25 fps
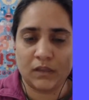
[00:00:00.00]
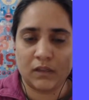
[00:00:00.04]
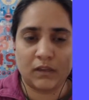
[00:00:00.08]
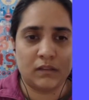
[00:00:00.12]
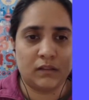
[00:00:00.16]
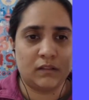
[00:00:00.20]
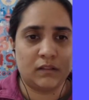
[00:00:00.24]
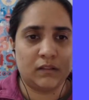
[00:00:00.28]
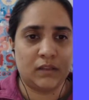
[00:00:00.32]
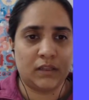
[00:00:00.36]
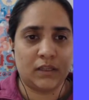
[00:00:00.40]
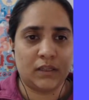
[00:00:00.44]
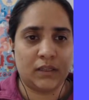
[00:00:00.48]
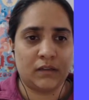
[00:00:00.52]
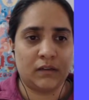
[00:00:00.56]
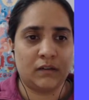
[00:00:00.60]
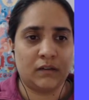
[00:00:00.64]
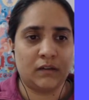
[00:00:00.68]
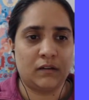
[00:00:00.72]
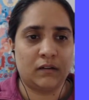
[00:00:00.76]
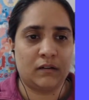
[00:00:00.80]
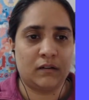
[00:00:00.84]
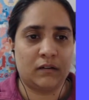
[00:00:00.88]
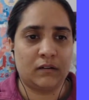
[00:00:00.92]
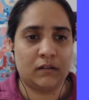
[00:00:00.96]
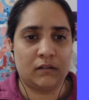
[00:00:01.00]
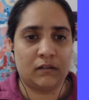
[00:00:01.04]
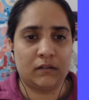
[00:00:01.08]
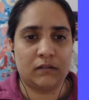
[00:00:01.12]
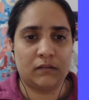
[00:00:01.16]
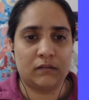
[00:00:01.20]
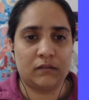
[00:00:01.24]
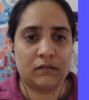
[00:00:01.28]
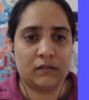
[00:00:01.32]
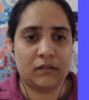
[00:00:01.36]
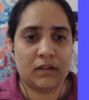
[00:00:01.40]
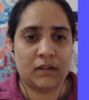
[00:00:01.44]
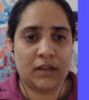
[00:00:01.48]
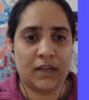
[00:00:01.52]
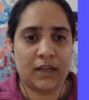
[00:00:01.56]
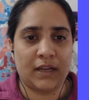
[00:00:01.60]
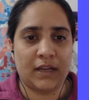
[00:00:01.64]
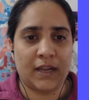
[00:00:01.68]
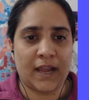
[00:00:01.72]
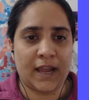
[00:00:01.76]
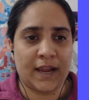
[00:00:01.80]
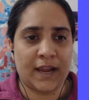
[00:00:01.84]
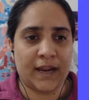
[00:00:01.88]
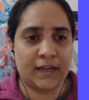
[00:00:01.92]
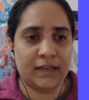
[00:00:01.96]
then I'll
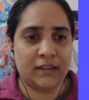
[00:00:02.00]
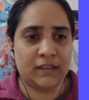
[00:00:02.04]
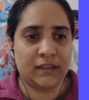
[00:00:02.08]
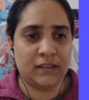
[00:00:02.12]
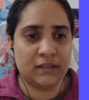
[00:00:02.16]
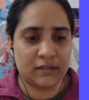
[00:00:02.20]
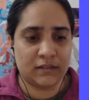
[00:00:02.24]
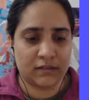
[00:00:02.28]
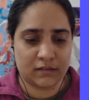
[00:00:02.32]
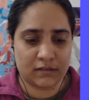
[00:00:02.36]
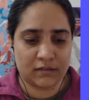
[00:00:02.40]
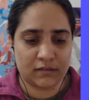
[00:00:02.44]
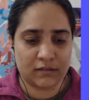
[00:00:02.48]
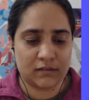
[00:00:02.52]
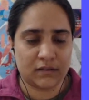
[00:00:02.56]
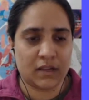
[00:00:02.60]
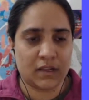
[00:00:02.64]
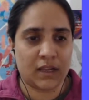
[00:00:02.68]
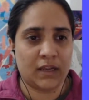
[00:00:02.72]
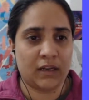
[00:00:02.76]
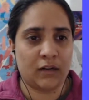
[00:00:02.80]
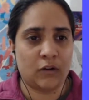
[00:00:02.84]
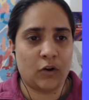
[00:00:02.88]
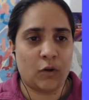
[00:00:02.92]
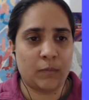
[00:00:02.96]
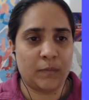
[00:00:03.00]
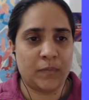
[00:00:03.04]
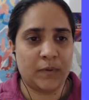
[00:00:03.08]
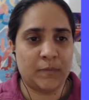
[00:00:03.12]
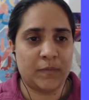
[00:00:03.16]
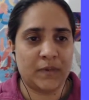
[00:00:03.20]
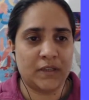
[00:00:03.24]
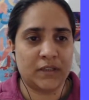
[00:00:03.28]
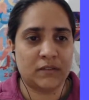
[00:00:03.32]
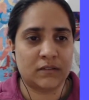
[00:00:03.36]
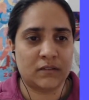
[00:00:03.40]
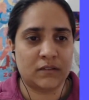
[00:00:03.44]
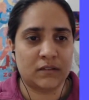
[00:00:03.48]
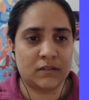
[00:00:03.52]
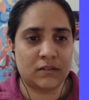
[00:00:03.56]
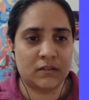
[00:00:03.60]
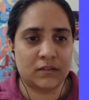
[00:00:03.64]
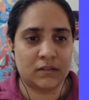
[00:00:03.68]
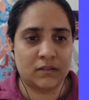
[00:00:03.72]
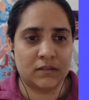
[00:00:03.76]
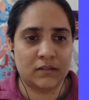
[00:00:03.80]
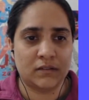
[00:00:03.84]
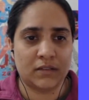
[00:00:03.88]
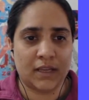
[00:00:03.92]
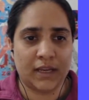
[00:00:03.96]
add this, I'll copy paste this
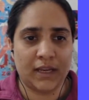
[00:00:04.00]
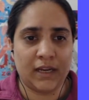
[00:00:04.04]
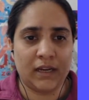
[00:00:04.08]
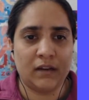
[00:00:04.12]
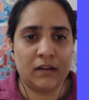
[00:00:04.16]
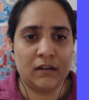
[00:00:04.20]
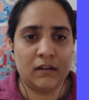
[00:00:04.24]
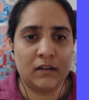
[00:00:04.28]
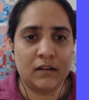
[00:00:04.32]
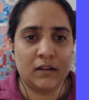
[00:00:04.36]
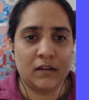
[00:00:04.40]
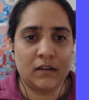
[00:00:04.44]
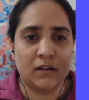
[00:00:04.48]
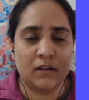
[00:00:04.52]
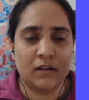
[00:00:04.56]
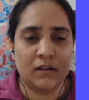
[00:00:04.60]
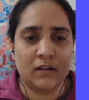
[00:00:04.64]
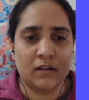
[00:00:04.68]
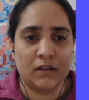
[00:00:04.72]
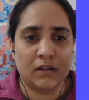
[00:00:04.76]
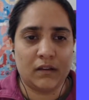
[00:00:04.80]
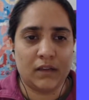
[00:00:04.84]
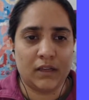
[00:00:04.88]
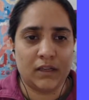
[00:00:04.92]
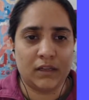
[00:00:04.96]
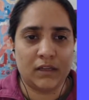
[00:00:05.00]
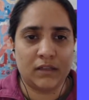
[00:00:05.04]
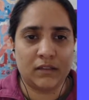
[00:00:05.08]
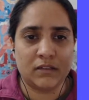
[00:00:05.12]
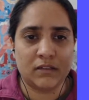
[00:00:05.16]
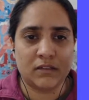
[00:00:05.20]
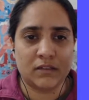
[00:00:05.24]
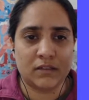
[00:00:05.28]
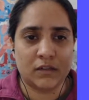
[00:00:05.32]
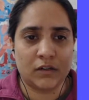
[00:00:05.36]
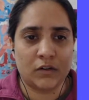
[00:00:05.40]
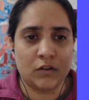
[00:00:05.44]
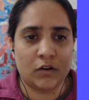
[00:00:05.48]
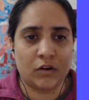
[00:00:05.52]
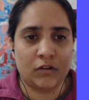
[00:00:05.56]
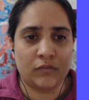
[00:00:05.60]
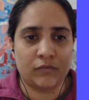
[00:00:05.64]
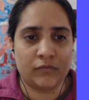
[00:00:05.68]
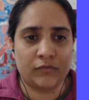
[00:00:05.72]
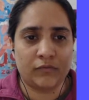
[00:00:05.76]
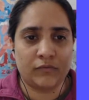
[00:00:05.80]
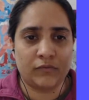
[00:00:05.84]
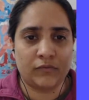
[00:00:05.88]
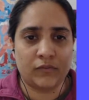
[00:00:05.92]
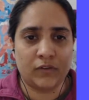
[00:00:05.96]
inside, and instead
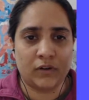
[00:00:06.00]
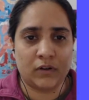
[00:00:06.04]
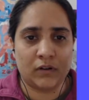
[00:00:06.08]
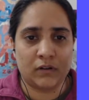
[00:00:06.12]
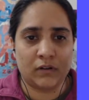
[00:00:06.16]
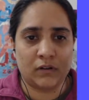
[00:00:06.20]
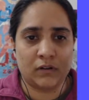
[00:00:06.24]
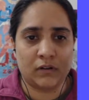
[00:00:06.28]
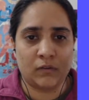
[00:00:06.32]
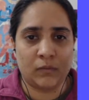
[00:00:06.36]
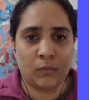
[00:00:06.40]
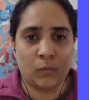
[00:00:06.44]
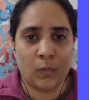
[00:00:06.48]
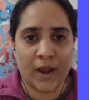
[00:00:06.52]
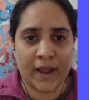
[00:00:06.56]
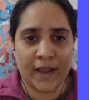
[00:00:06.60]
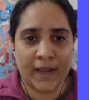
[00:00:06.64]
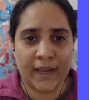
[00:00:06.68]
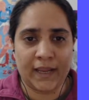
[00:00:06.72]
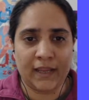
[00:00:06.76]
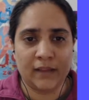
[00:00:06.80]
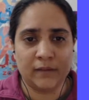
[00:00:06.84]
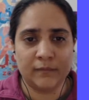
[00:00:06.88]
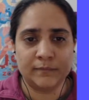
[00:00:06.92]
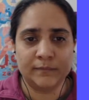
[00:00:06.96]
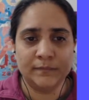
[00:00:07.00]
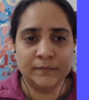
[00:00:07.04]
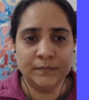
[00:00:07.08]
of y,